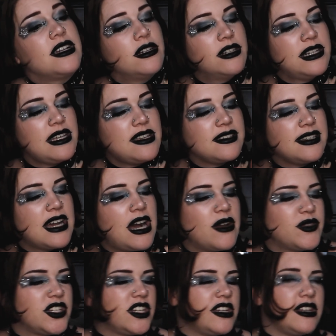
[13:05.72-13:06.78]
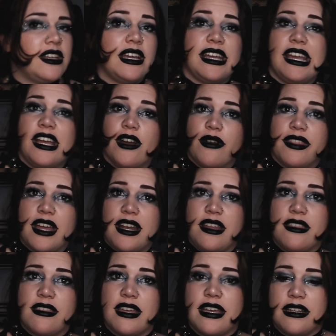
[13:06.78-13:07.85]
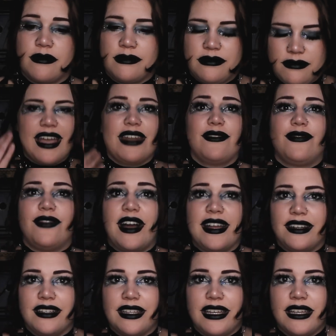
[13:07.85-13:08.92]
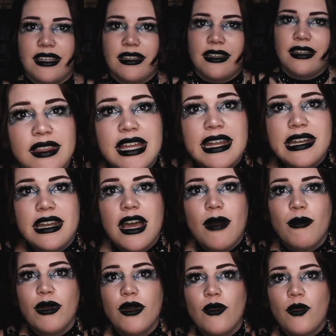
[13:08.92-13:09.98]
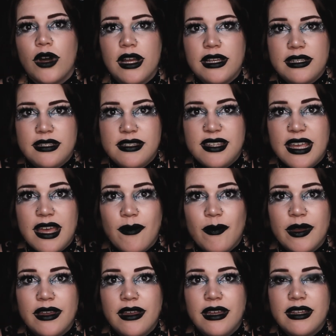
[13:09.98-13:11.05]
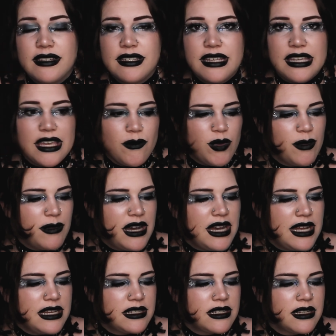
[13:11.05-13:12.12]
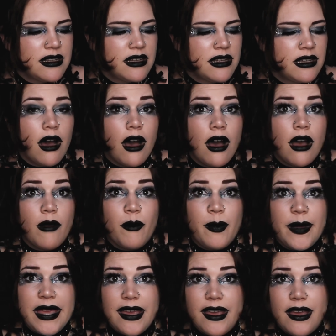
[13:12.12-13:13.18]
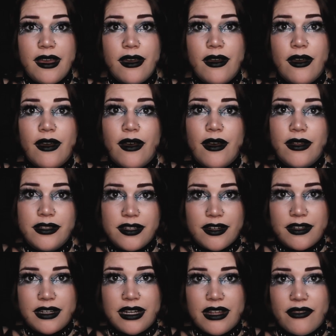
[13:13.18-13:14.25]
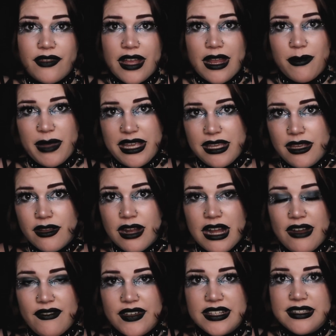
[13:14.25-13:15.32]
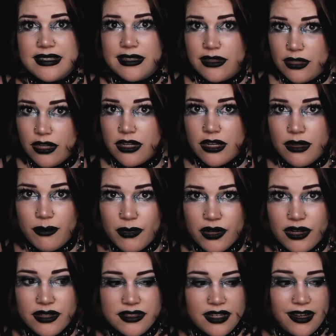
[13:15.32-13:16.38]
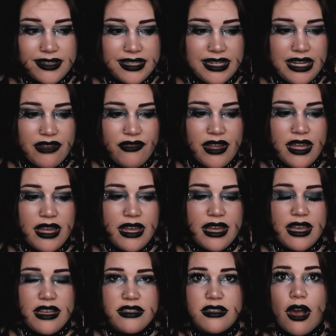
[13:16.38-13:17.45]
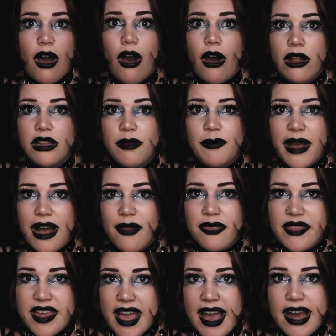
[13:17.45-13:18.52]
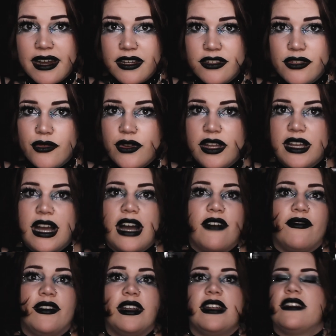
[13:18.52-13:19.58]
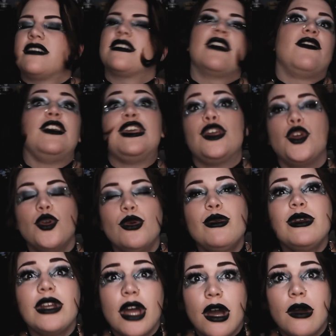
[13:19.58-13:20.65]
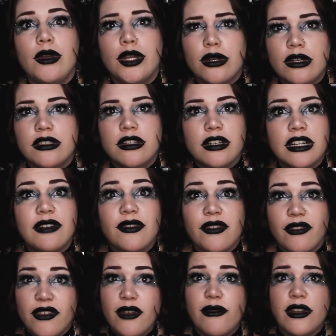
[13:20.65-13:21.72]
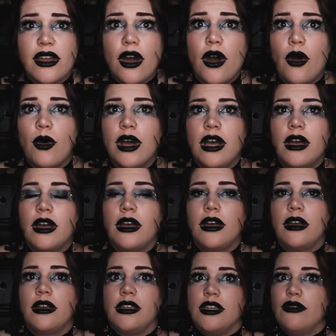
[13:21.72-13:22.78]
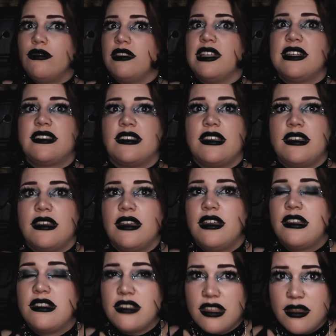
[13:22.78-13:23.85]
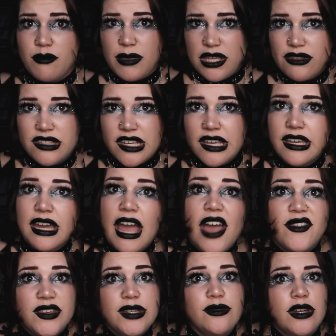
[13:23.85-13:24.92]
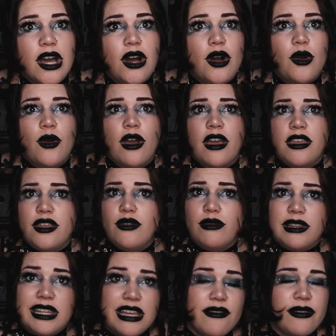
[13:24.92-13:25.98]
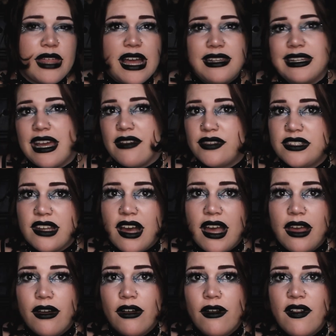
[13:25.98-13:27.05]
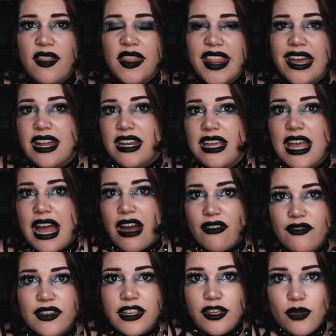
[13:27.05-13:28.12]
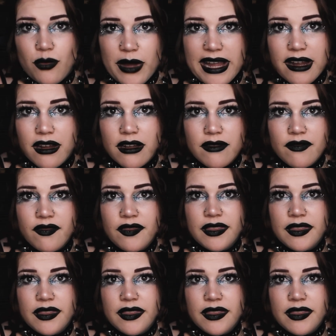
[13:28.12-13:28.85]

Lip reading: a good easy option. It can go with anything. And finally, the #1 tip to keep in mind. Being alternative and making your outfits look more alternative is all about the attitude and confidence. If you know you're alternative, if you know you listen to the music, if you know you live that lifestyle, any outfit you wear